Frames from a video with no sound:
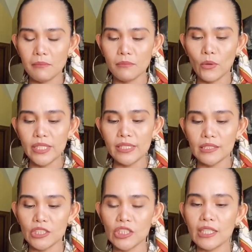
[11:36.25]
boy's
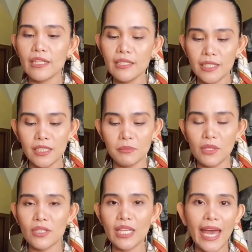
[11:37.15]
initial, it's
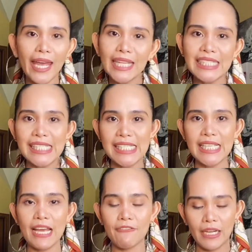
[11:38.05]
because I can see it
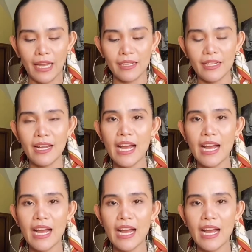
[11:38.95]
every day.